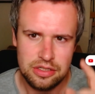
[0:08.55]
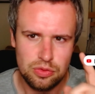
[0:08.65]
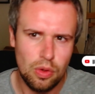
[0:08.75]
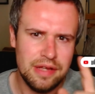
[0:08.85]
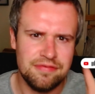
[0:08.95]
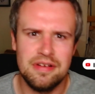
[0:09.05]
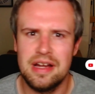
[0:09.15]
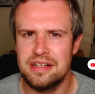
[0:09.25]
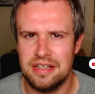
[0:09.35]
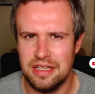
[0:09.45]
Quite
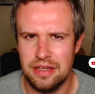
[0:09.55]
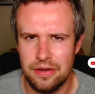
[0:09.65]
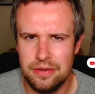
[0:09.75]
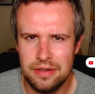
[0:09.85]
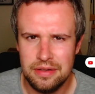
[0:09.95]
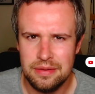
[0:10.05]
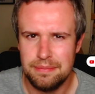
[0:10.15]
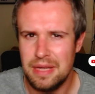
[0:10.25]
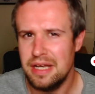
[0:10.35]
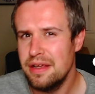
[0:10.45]
frankly, though,
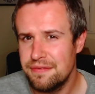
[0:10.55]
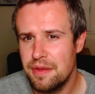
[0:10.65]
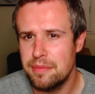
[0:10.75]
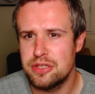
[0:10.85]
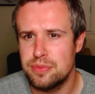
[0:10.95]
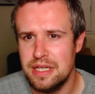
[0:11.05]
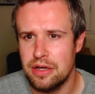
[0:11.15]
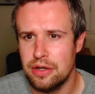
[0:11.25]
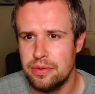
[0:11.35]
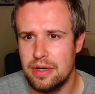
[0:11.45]
many of them, as we
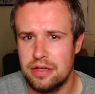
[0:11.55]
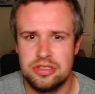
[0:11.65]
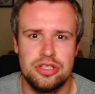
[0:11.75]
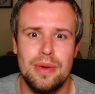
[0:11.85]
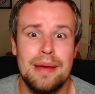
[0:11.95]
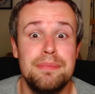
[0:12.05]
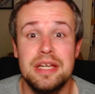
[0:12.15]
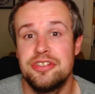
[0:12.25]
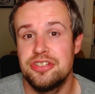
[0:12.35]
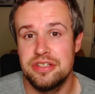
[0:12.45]
know, are too
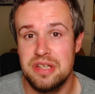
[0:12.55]
ambitious,